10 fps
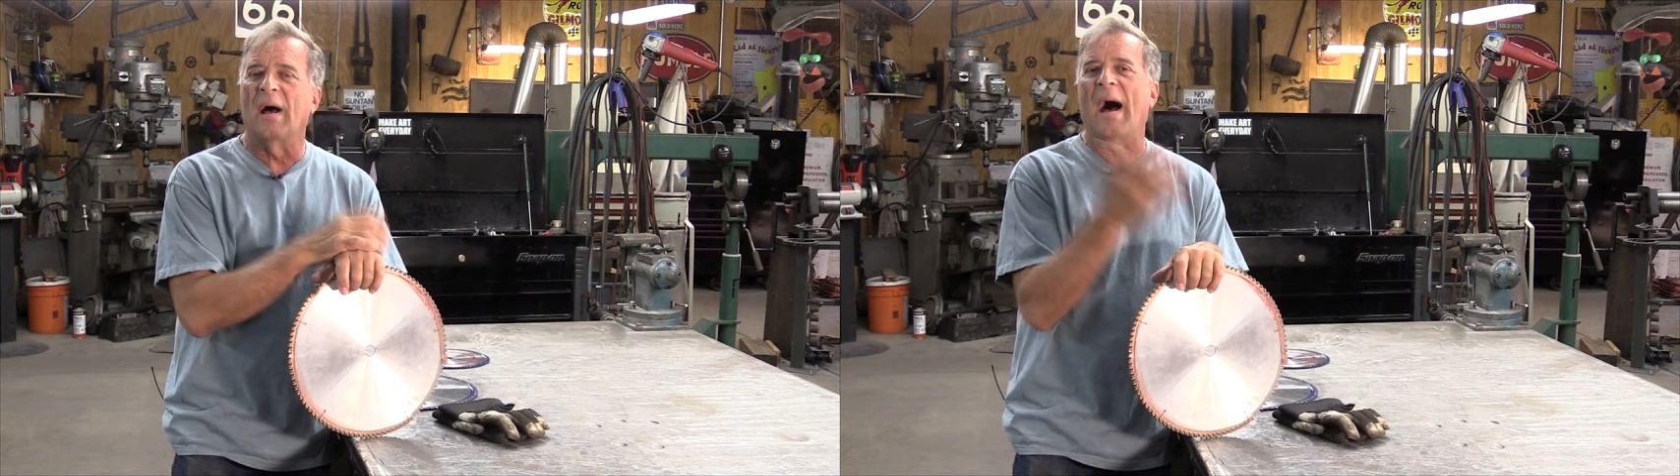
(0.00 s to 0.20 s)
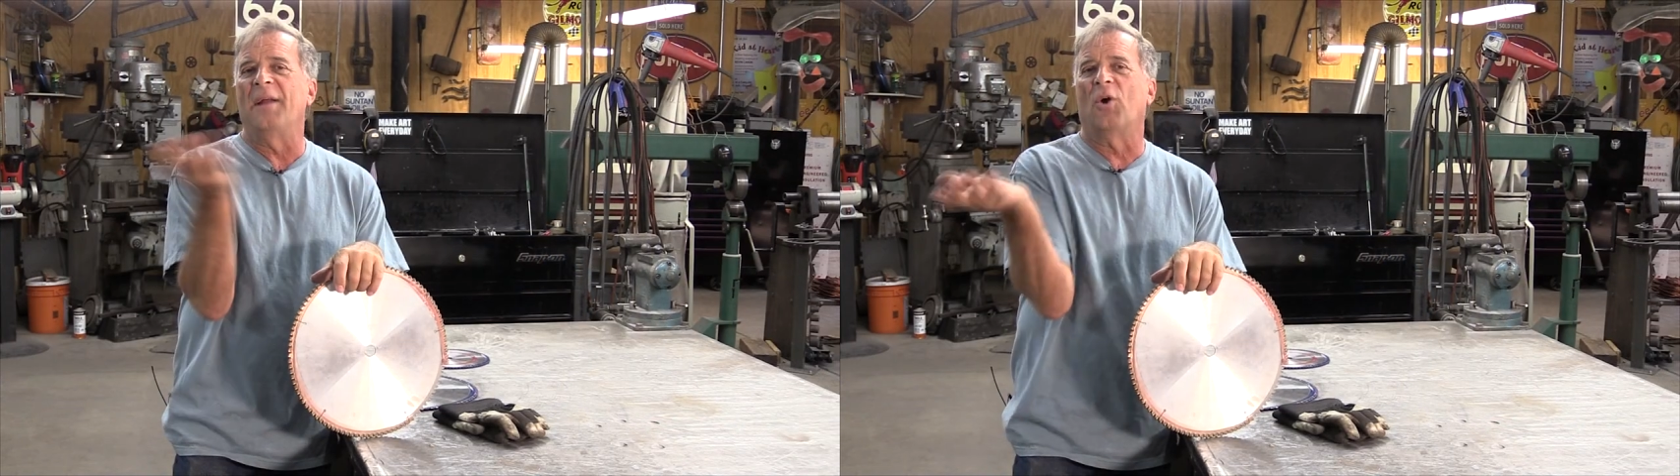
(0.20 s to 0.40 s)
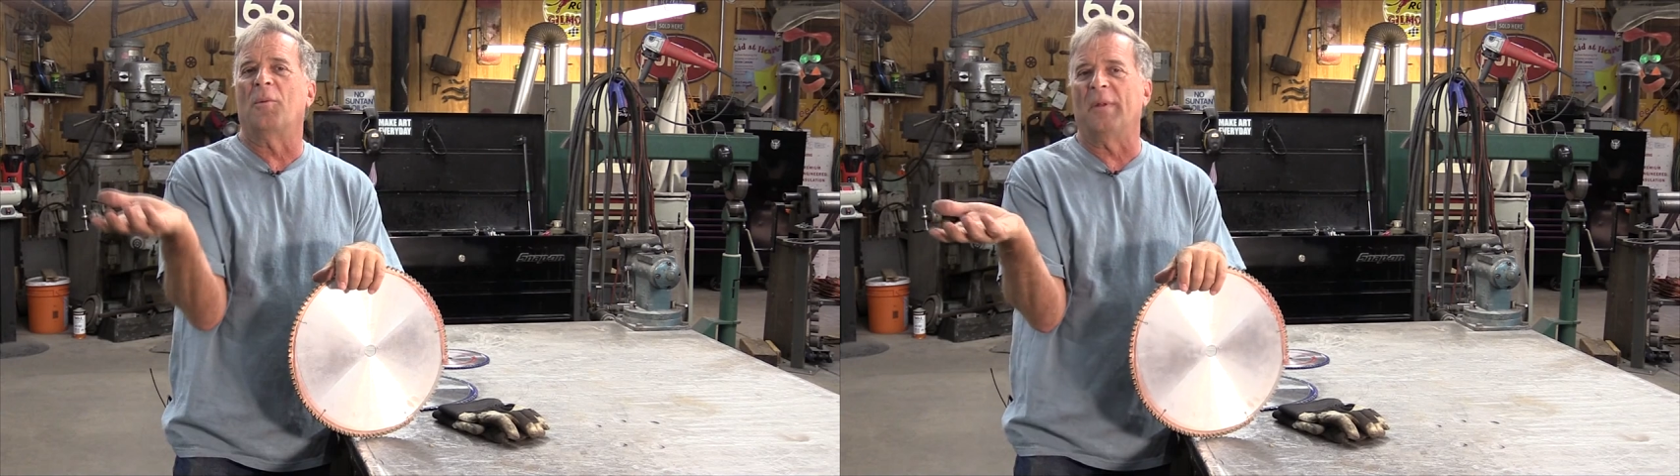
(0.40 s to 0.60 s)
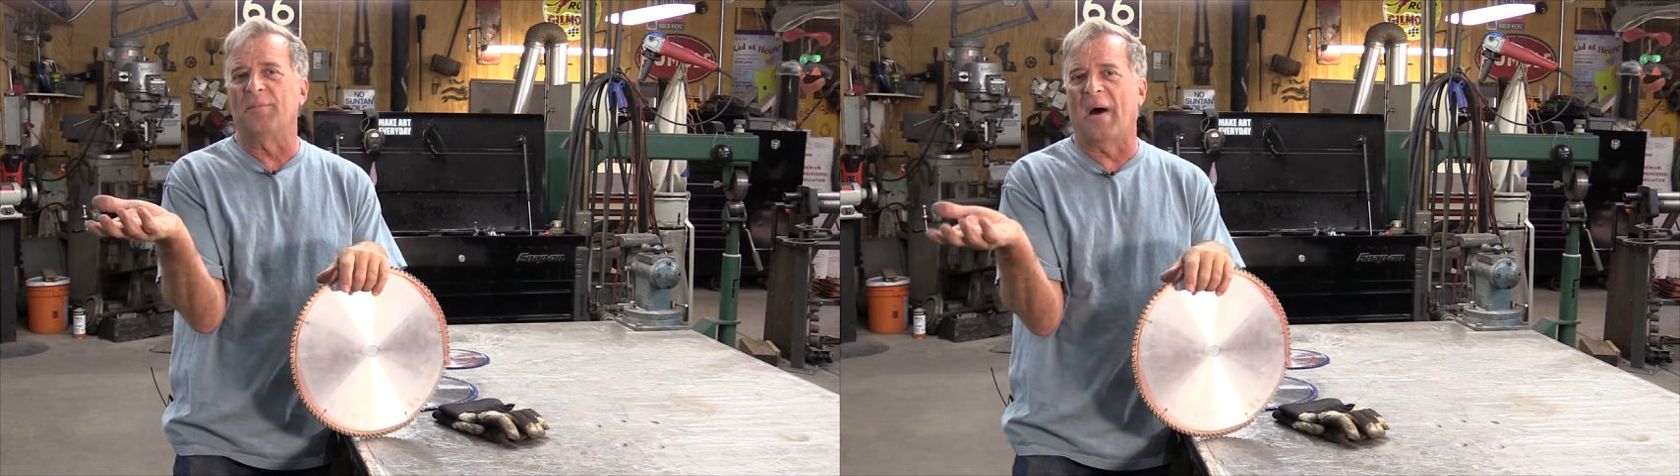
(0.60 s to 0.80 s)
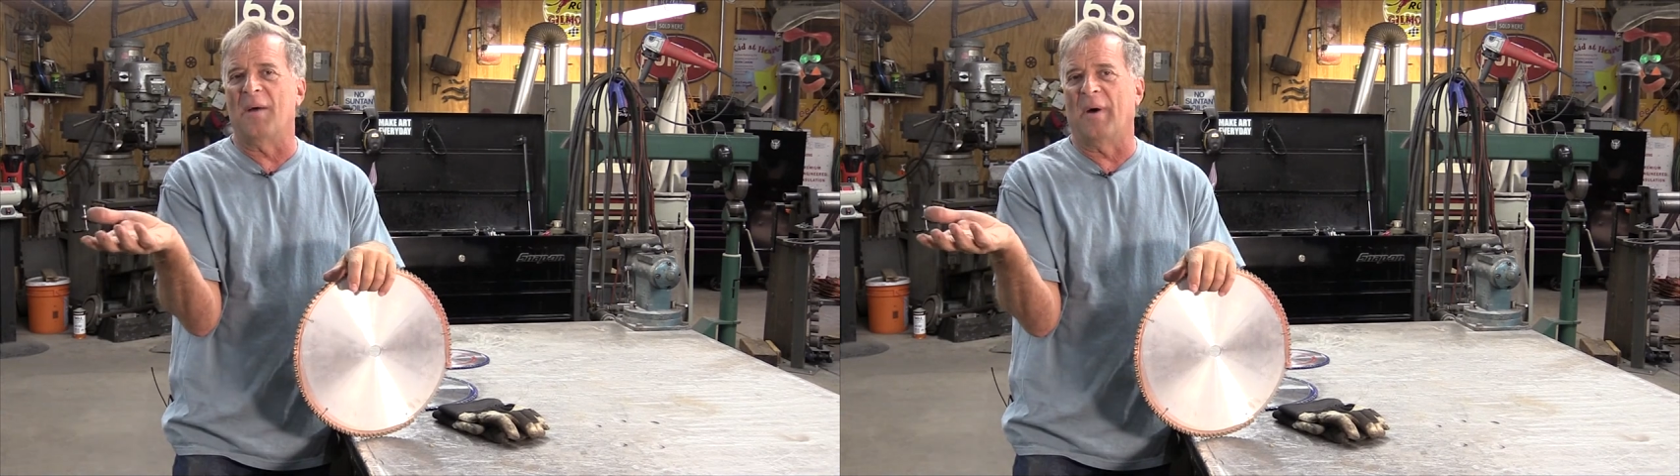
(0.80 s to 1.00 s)
Now, I
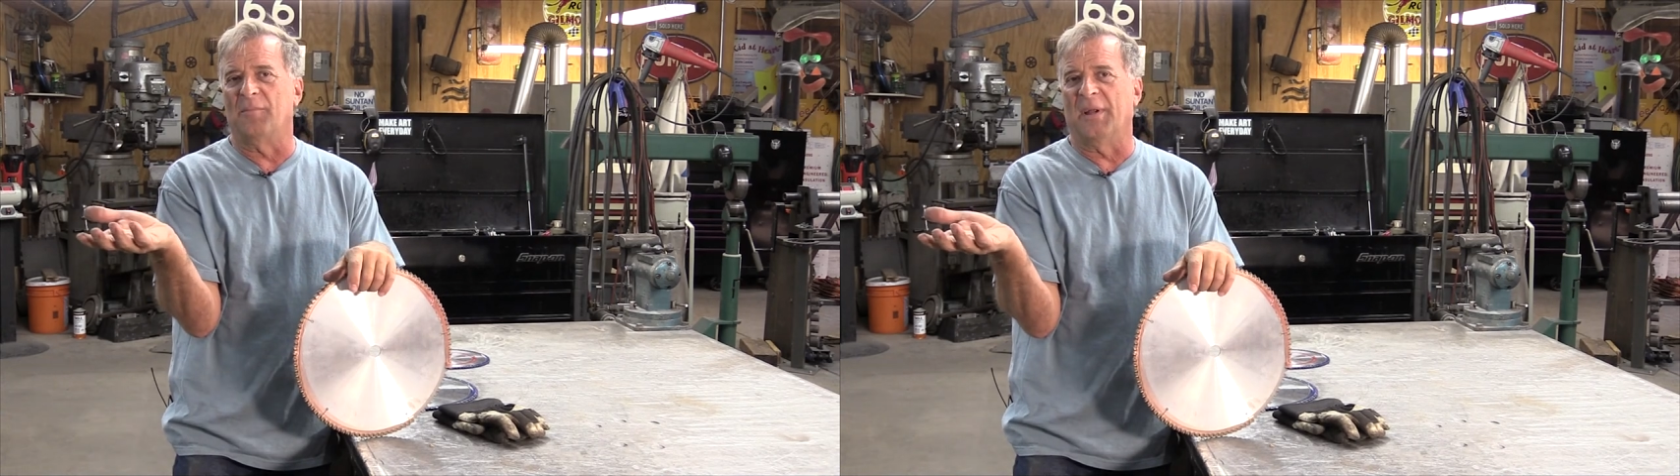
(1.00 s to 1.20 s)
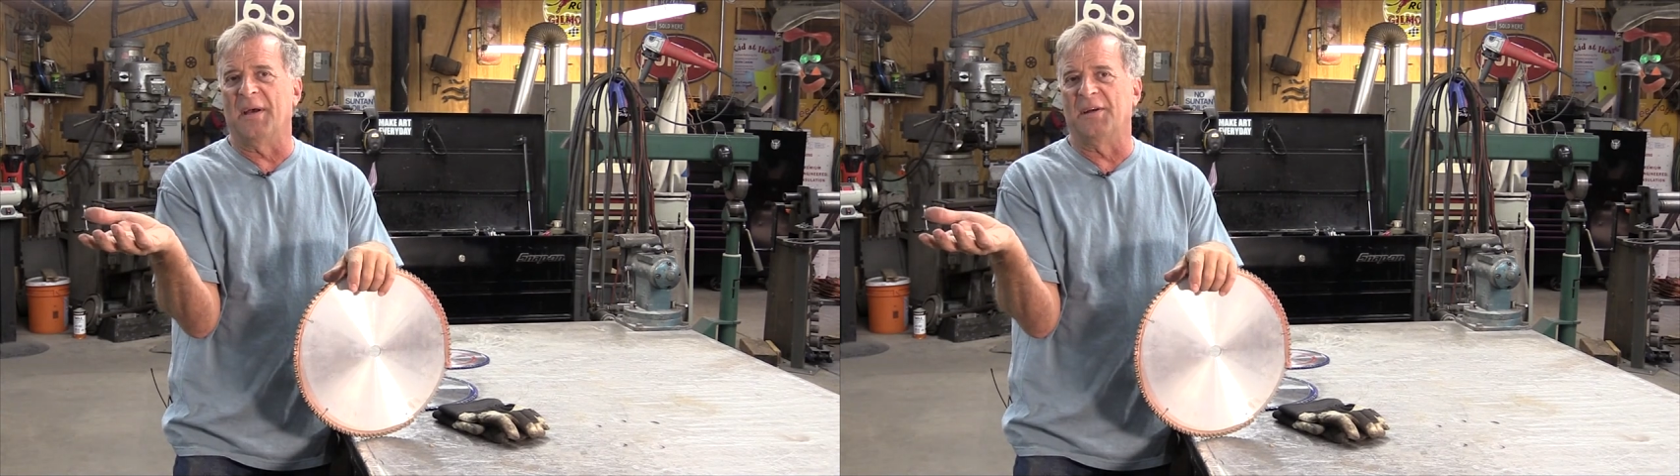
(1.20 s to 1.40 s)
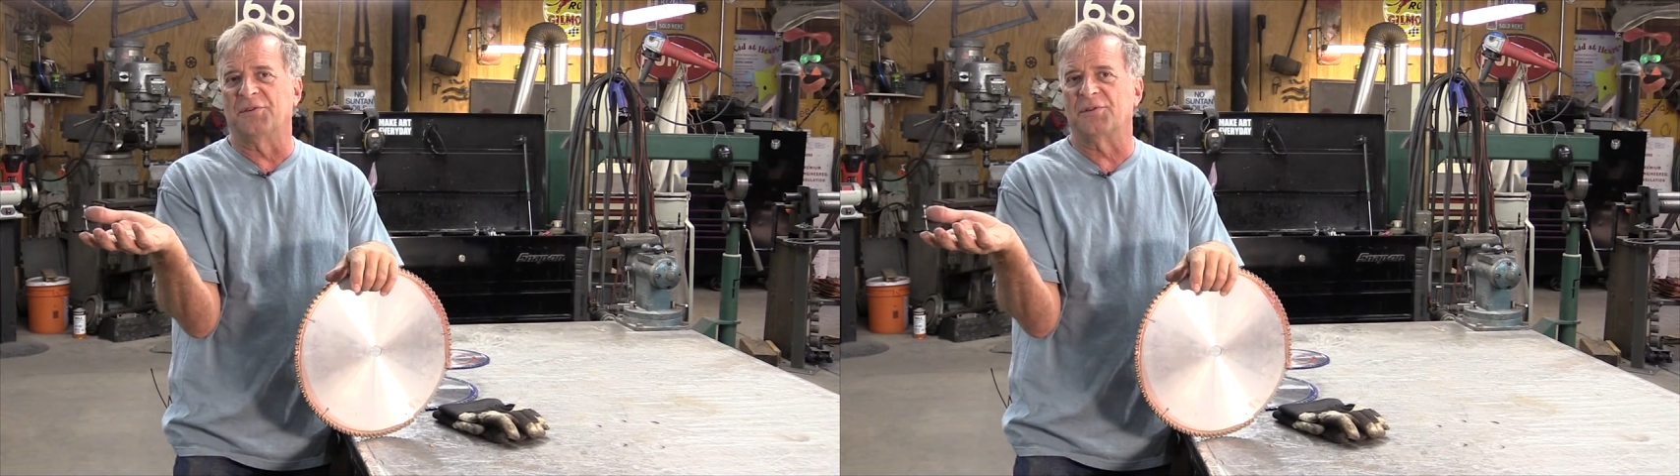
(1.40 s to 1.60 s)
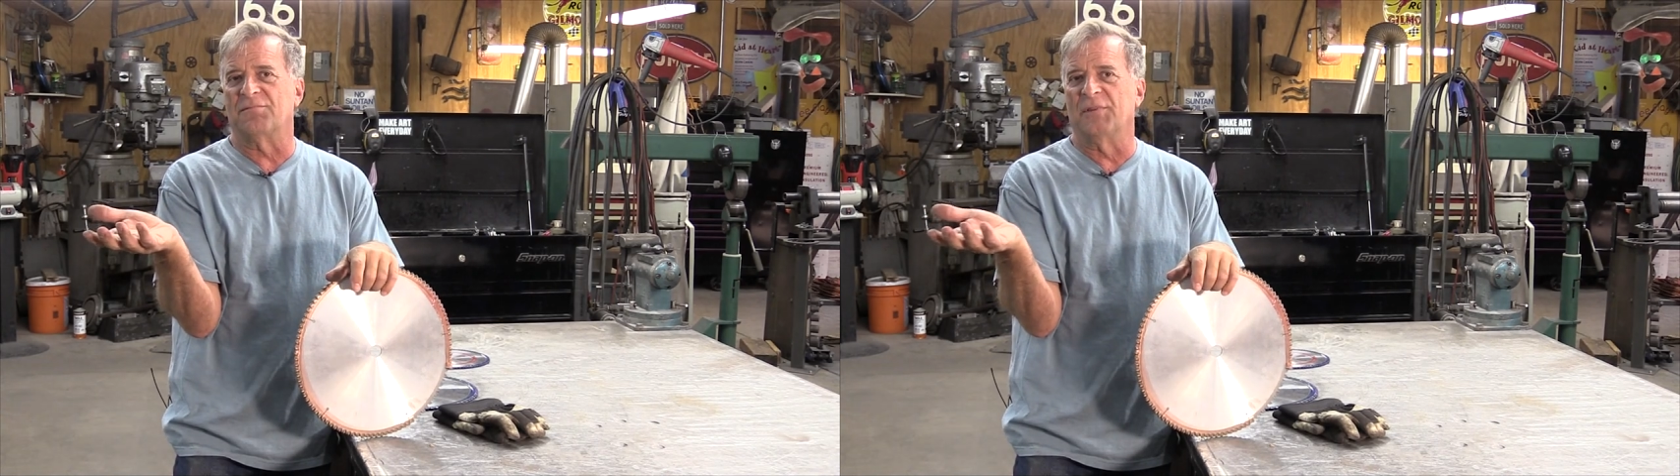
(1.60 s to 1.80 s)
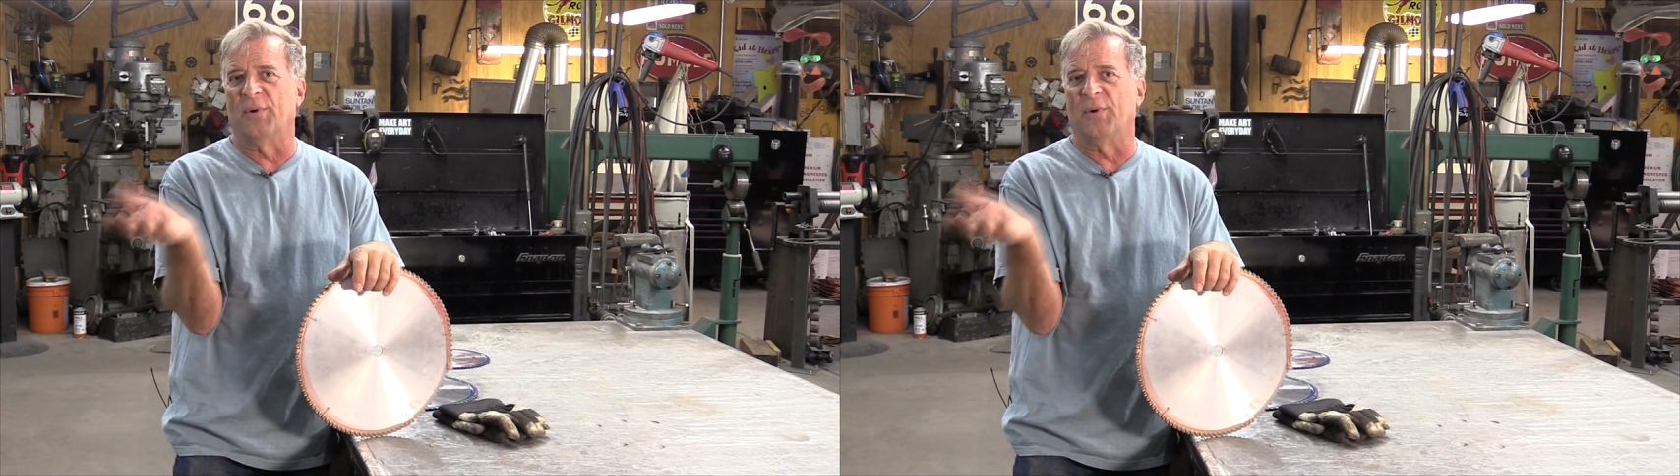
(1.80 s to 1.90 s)
normally buy my blades,